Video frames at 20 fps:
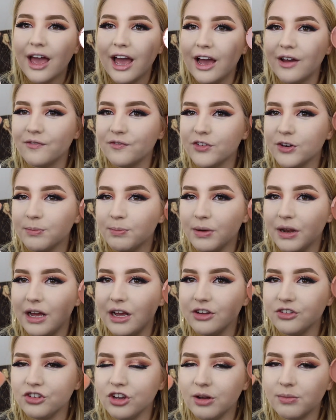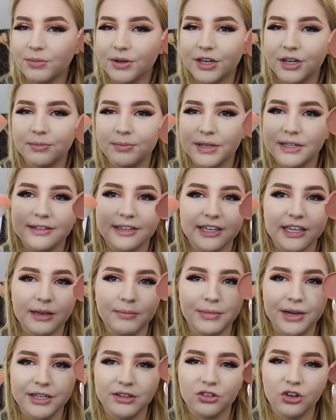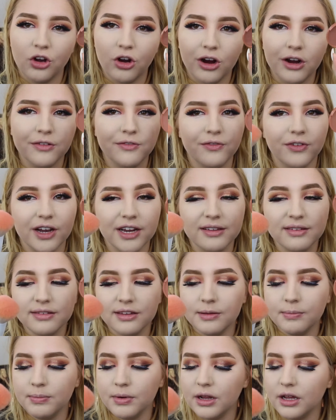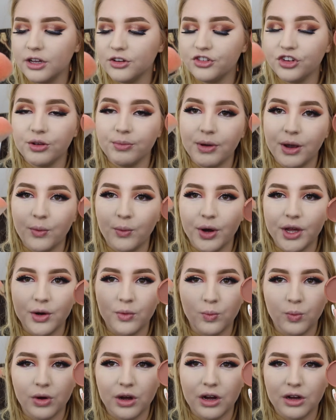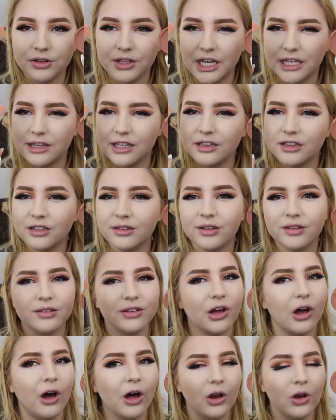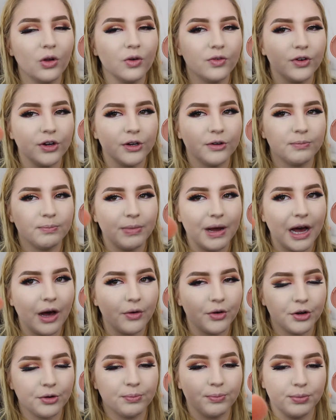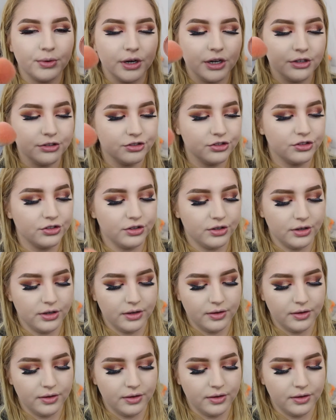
And for blush, I'm going to be taking my Tarte Feisty blush and my Wet n Wild. I think this is an all-over powder brush.